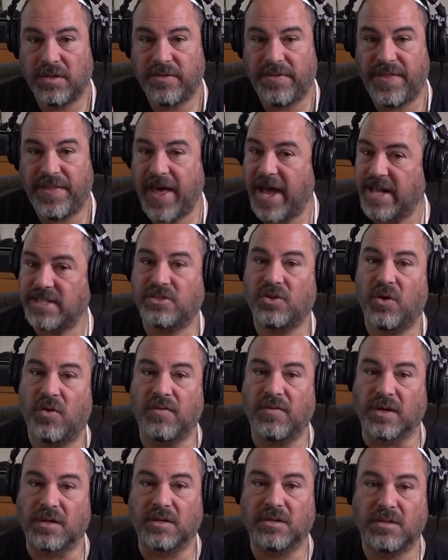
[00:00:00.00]
that's
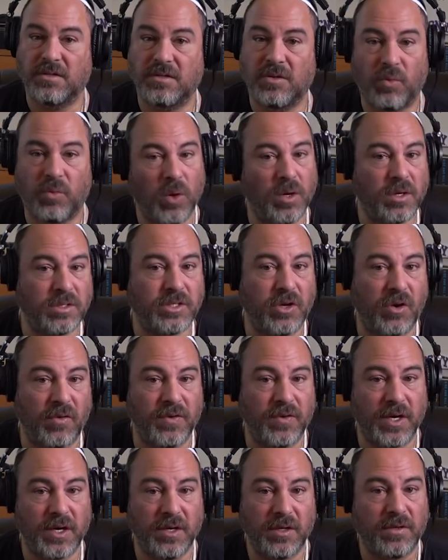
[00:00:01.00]
over. The war's
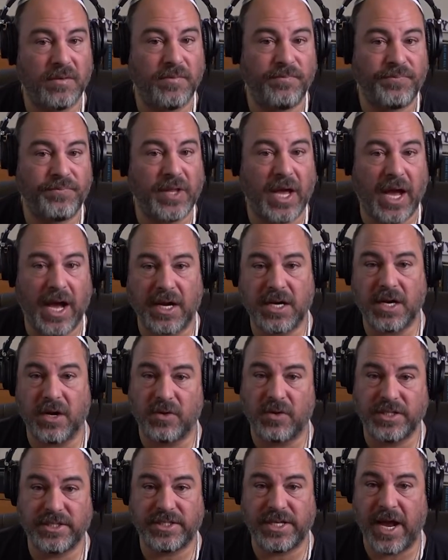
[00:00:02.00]
over.
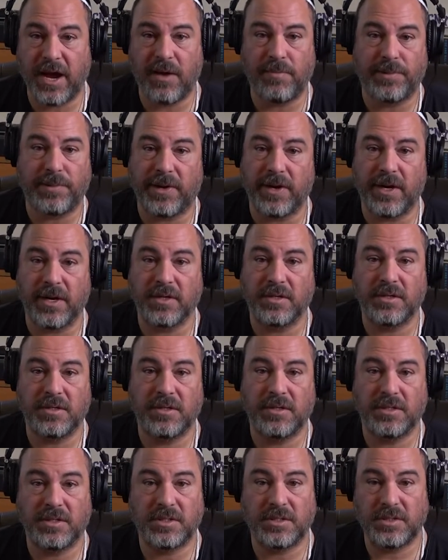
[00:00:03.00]
Akko is now part
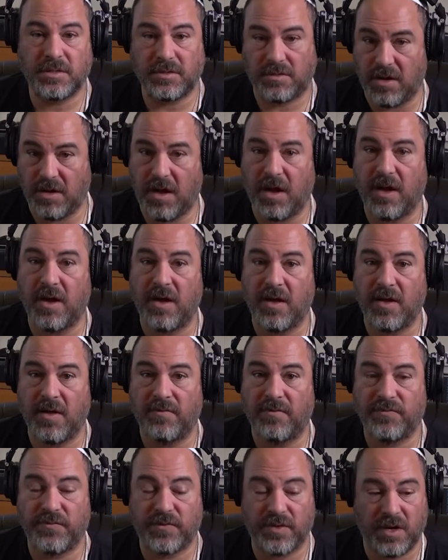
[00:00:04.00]

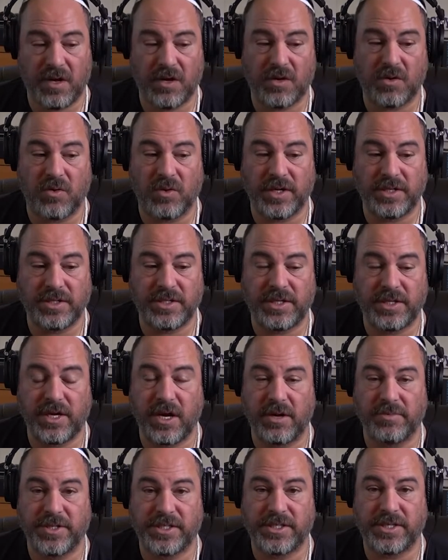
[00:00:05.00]
of, according to the
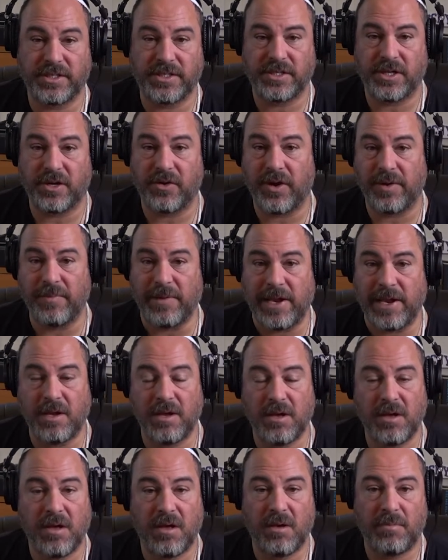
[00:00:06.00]
armistice agreement,
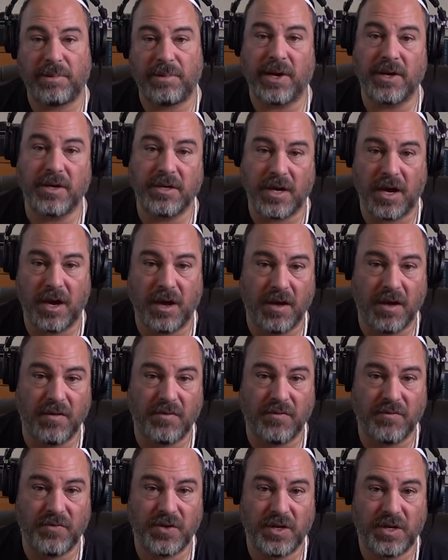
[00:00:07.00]
part
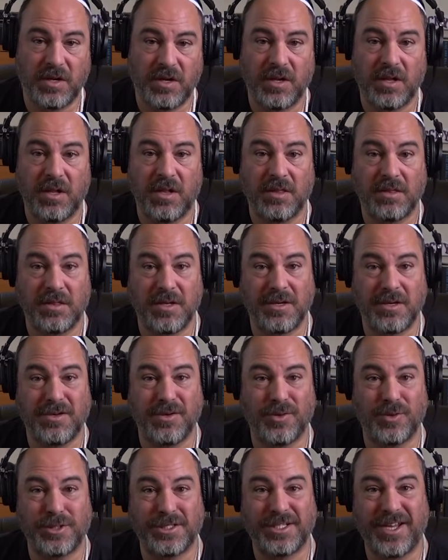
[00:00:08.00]
of the
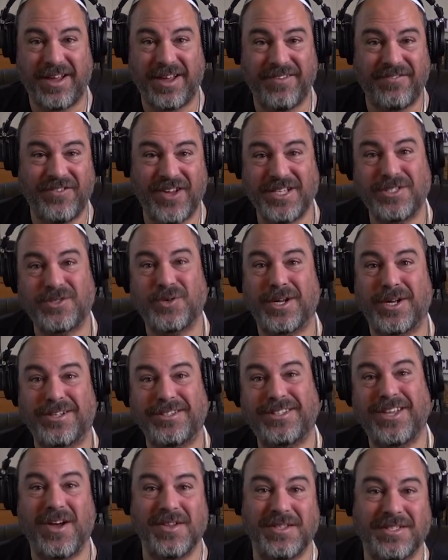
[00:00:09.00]
new state of Israel.
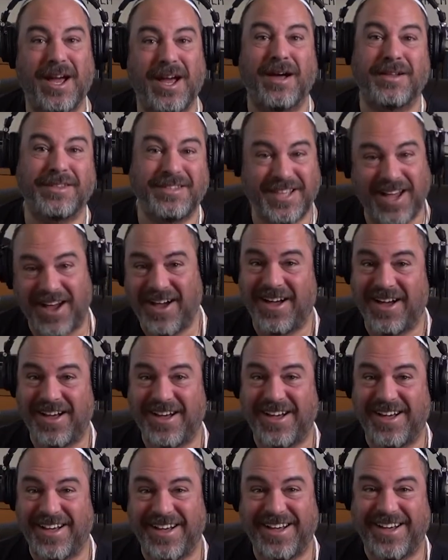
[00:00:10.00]
Dun, dun,
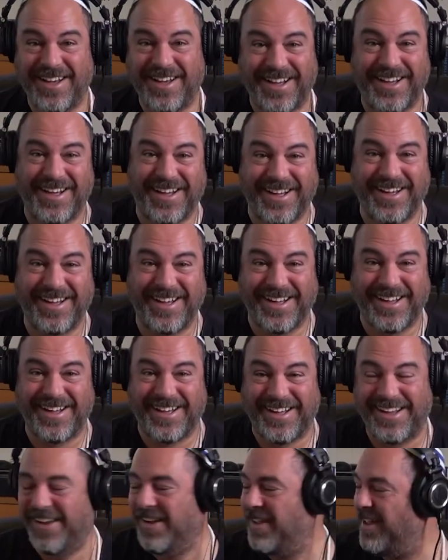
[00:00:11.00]

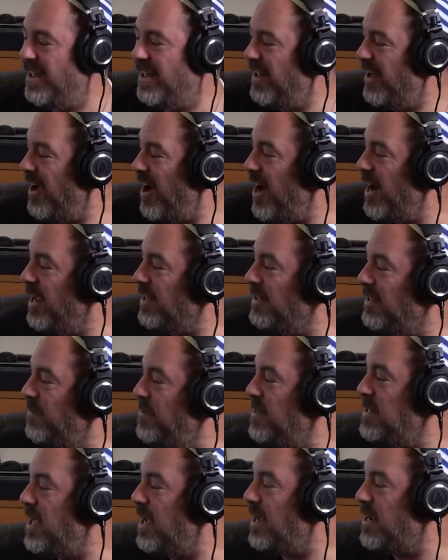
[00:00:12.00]
dun! All right, let
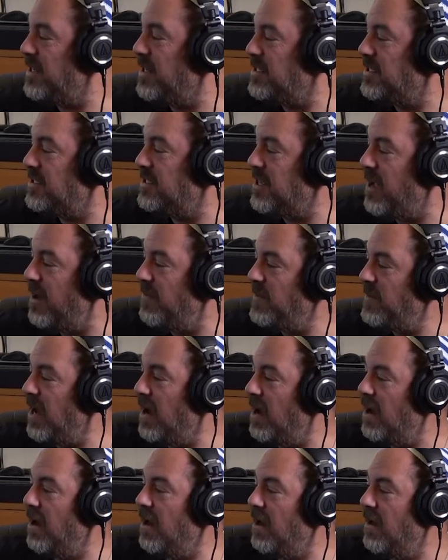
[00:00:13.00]
me take a sip
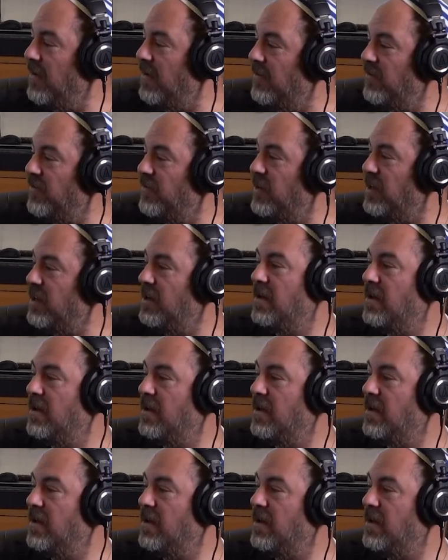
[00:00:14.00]
of